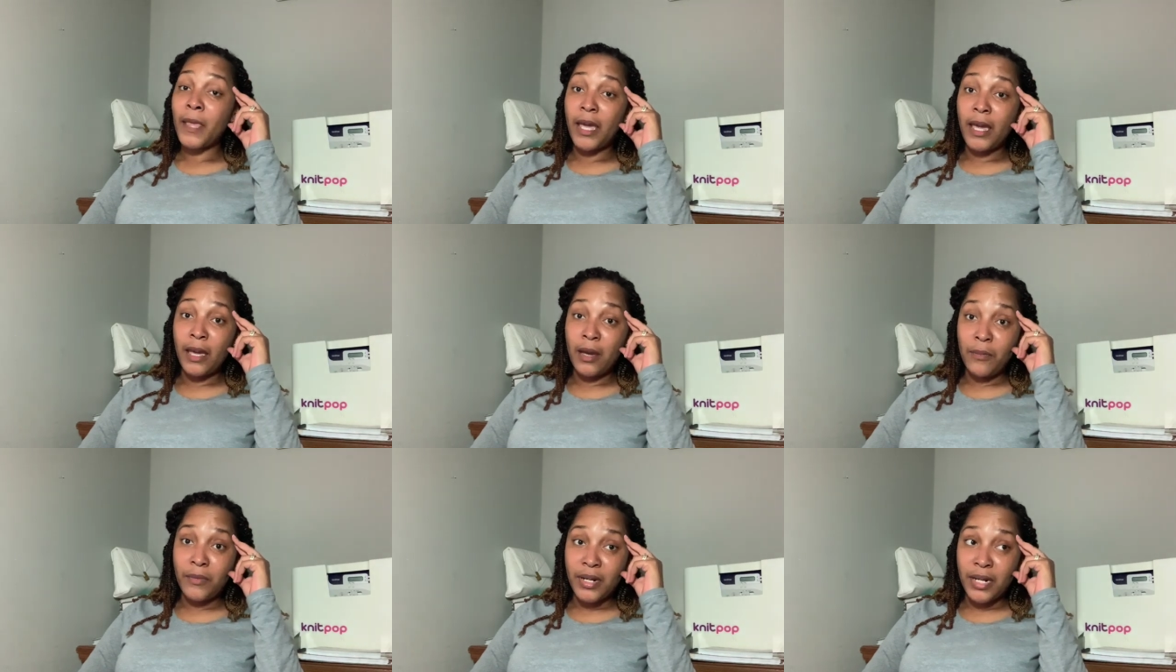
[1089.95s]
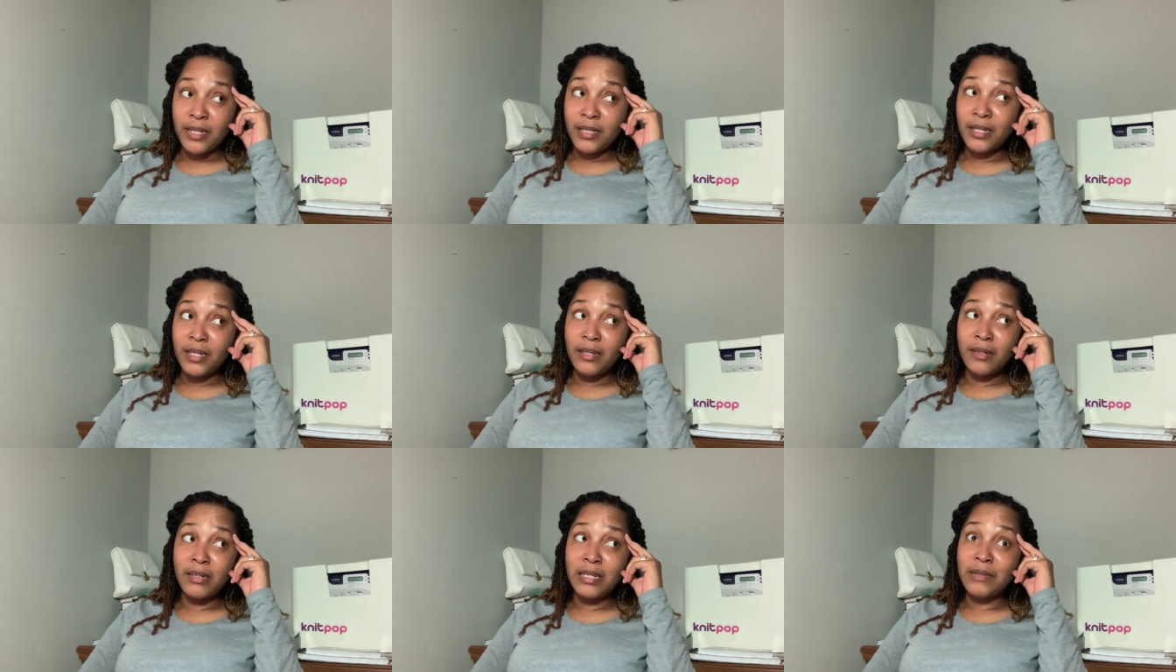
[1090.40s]
And when I tell
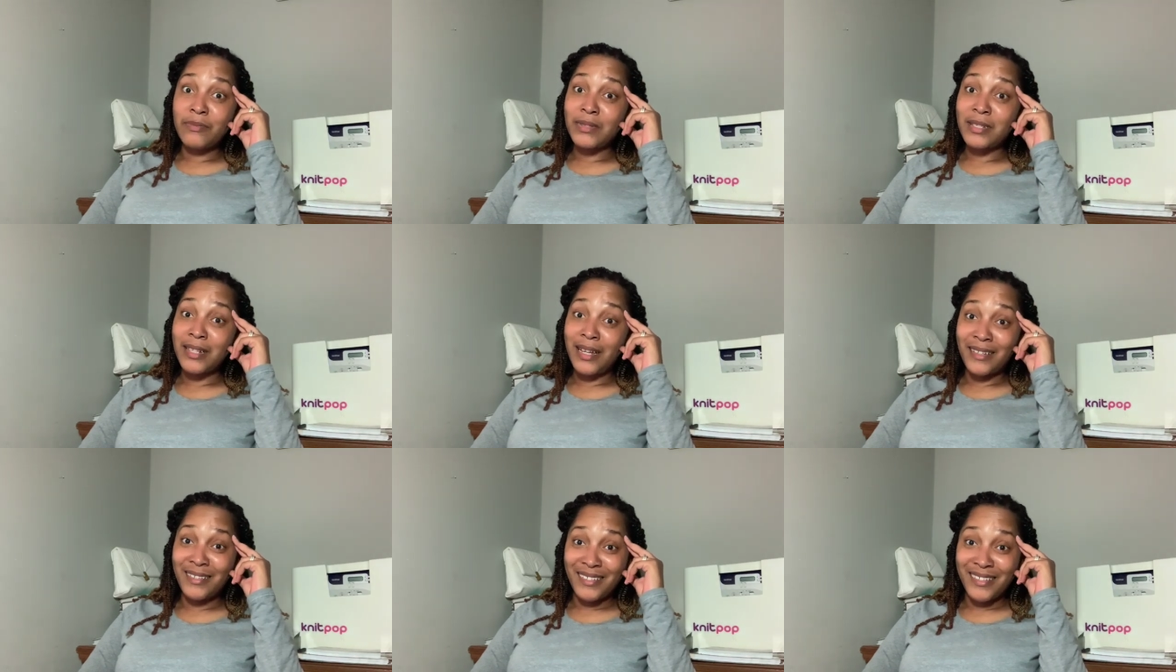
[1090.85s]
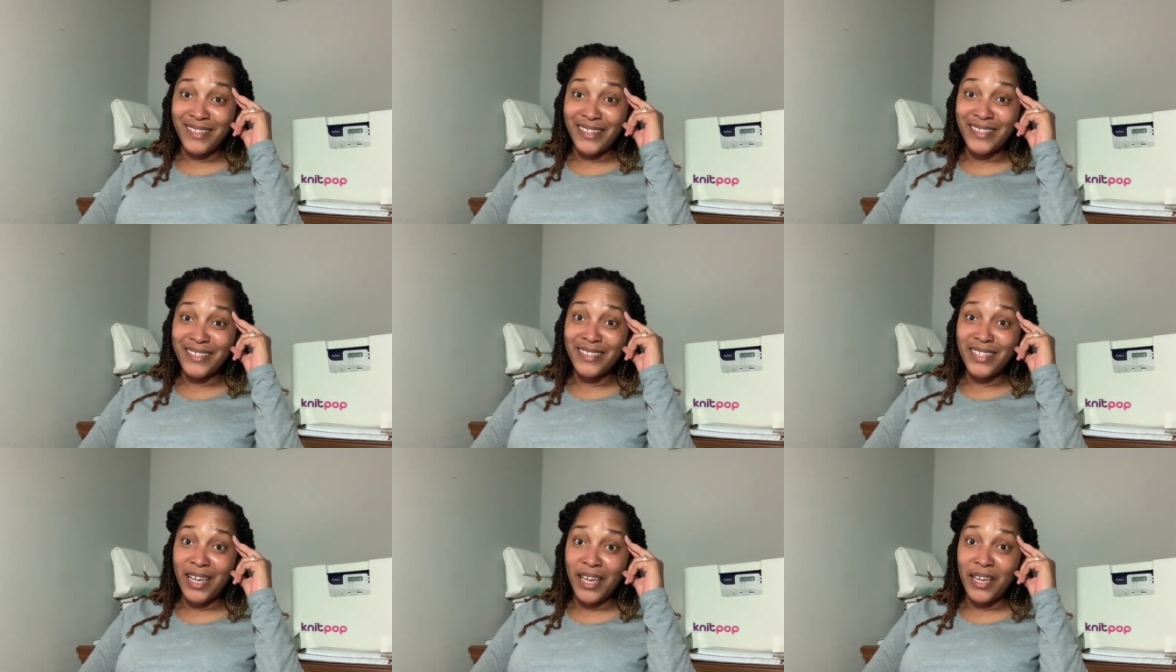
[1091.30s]
you it was like the
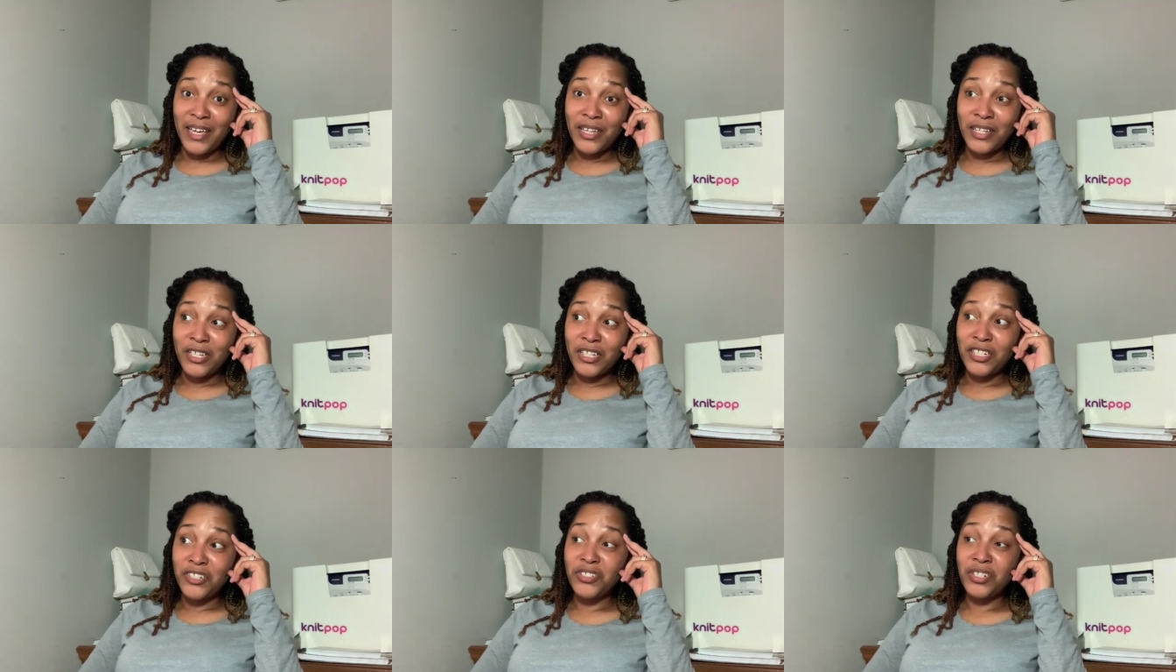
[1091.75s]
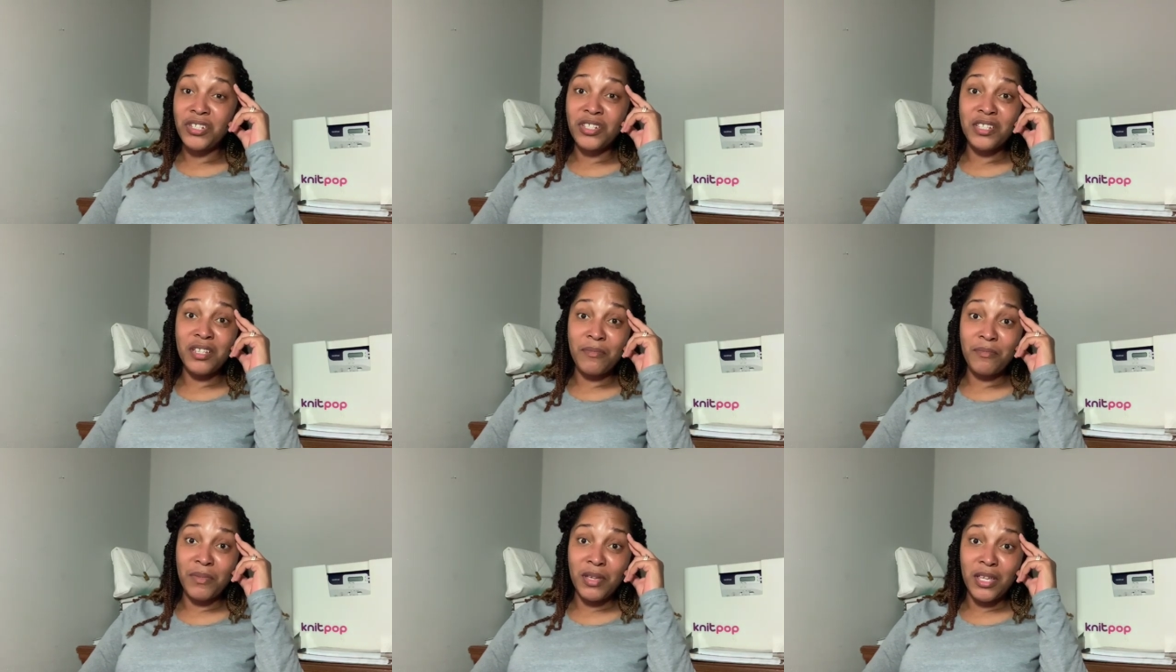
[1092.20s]
next day, she
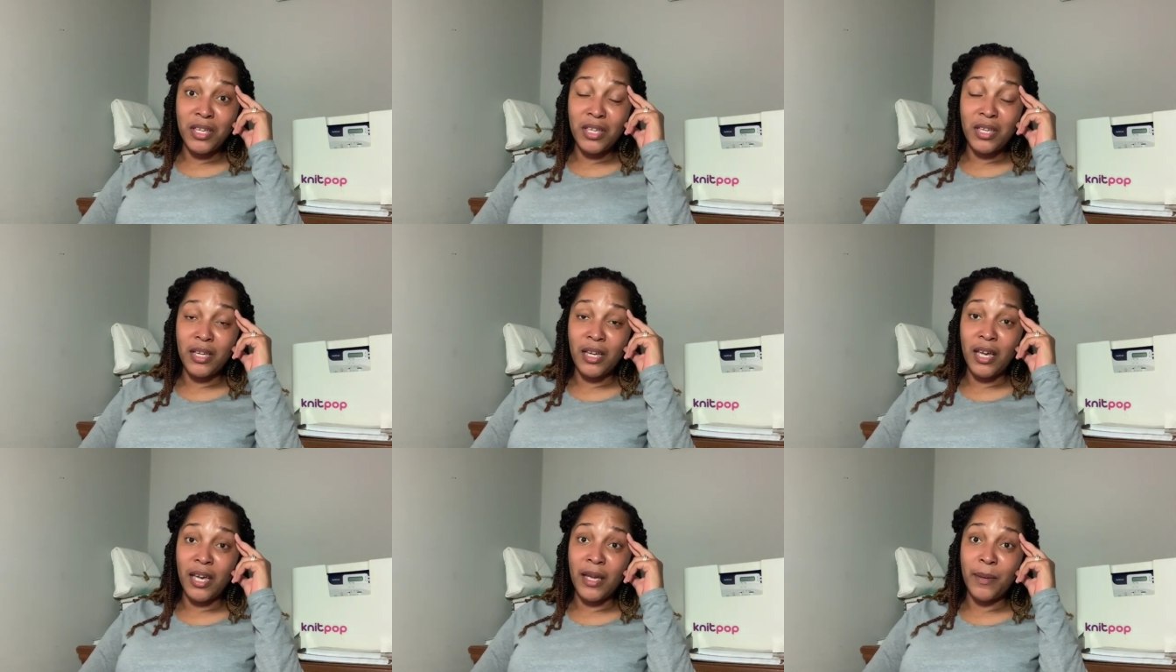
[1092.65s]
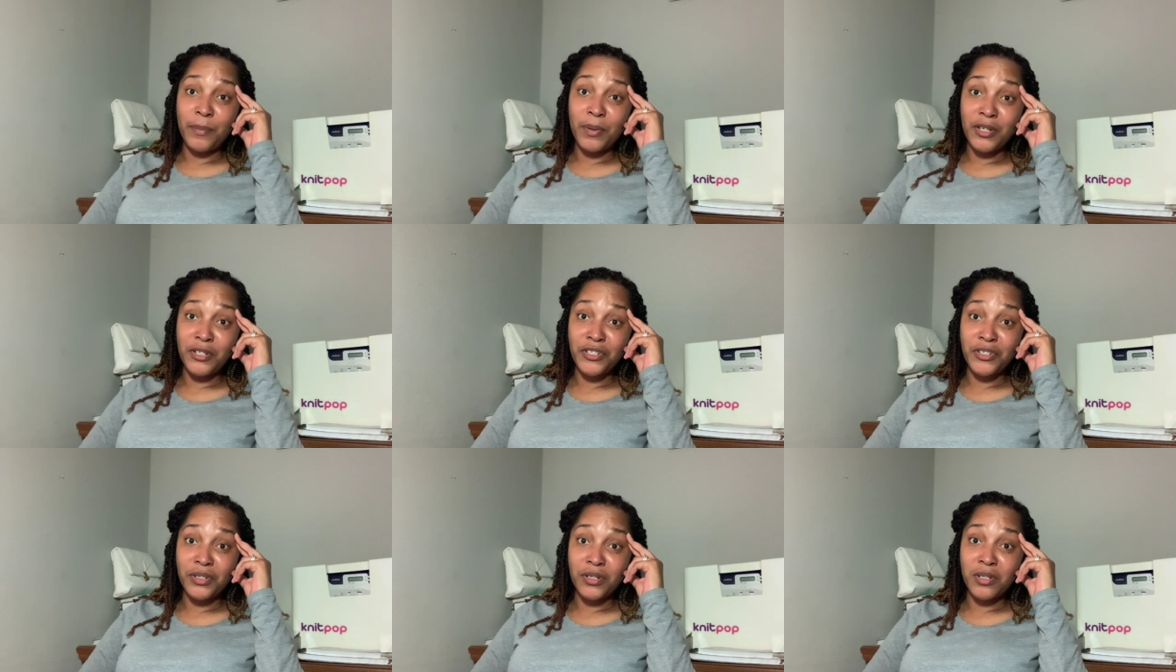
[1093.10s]
sent me a
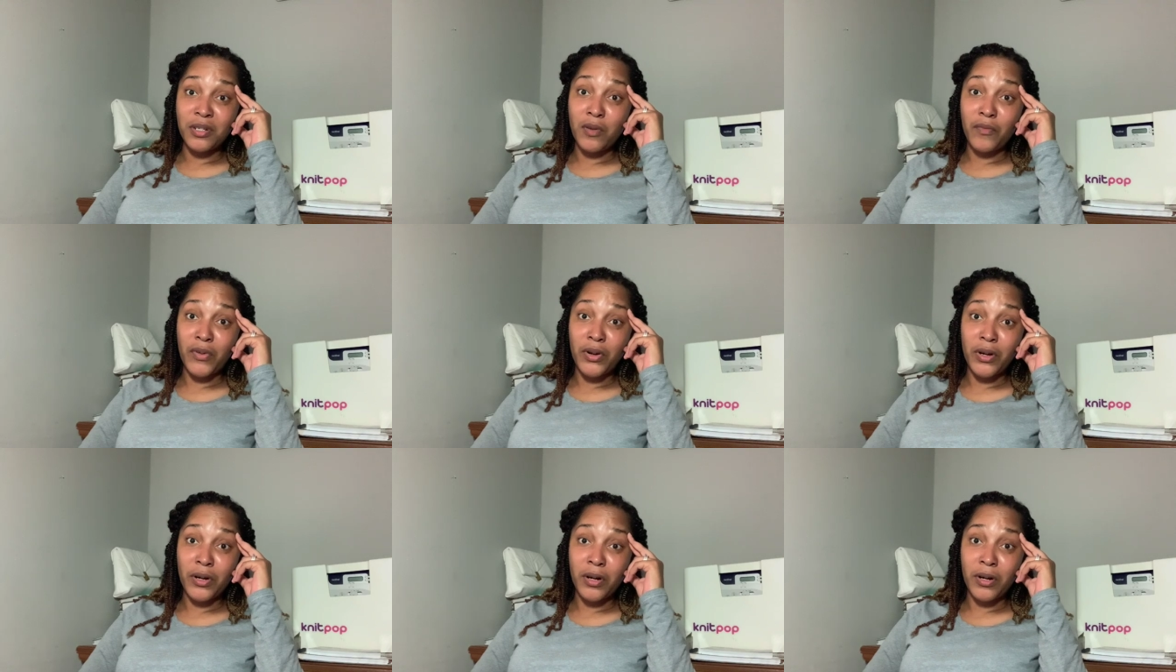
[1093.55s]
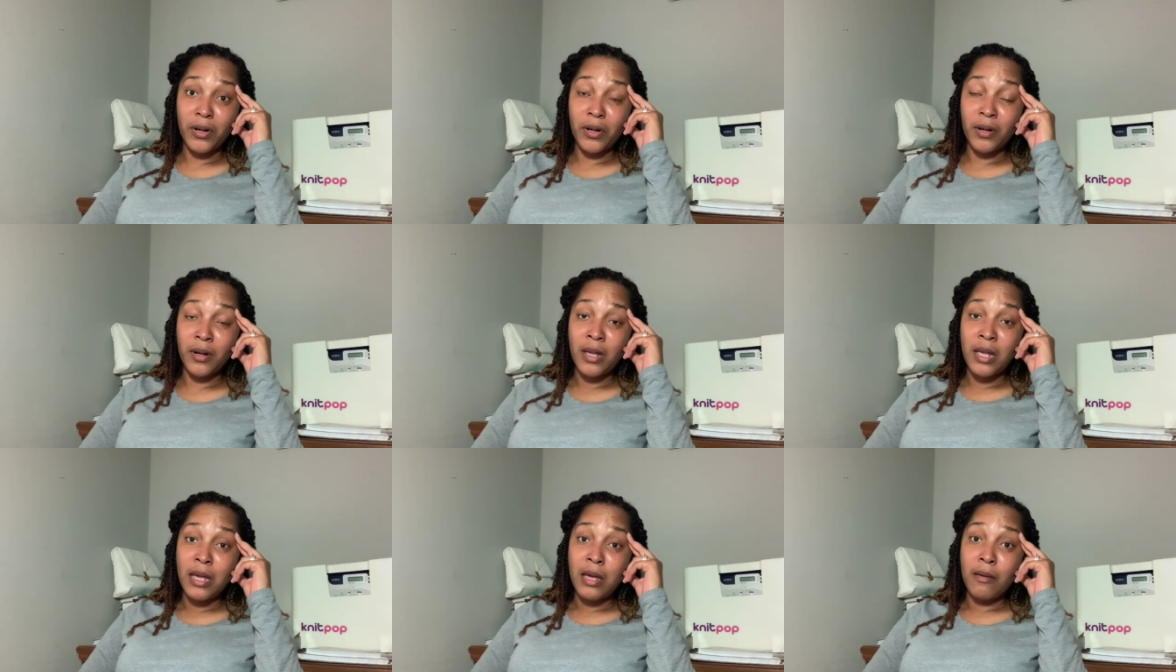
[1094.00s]
picture of her
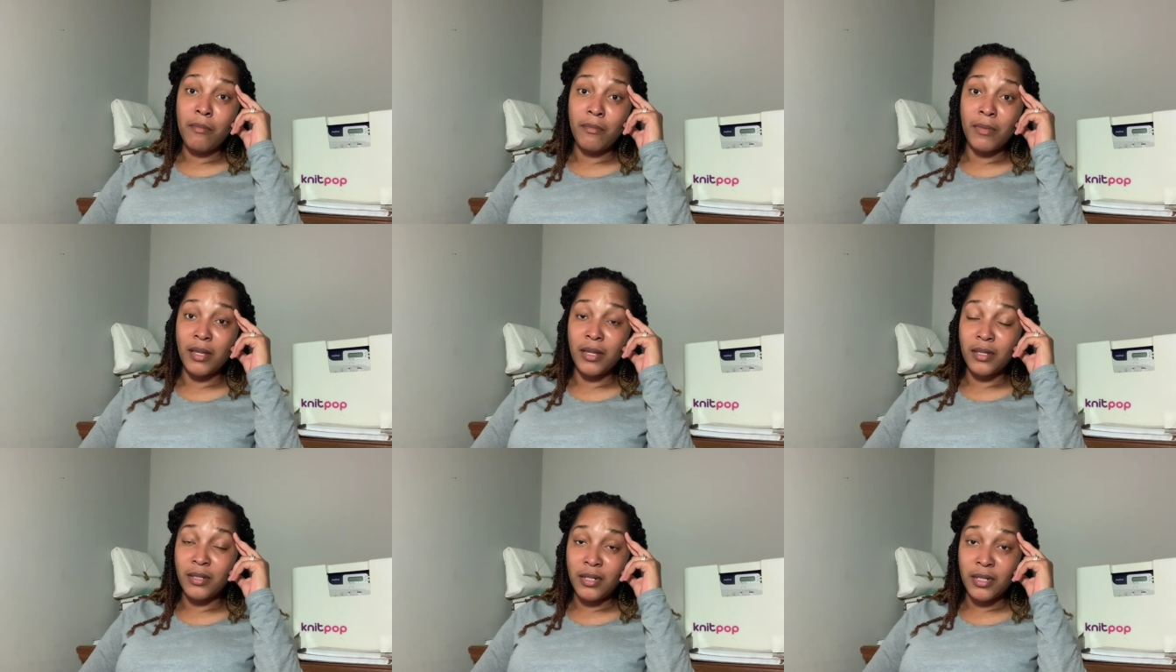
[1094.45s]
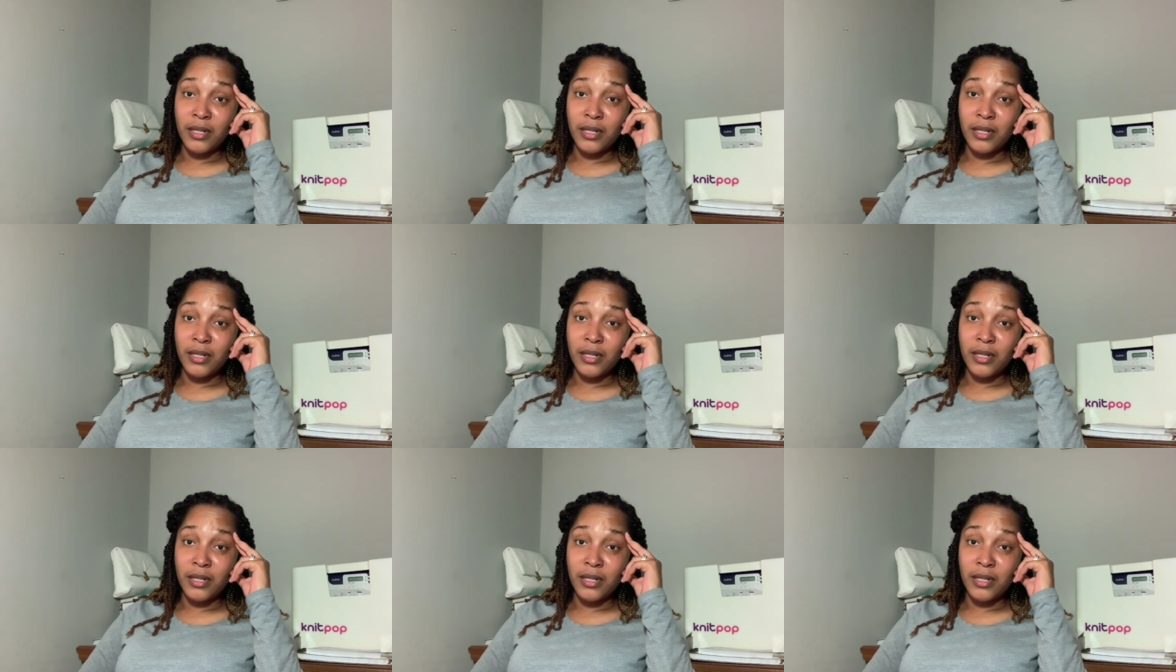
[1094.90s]
mailing the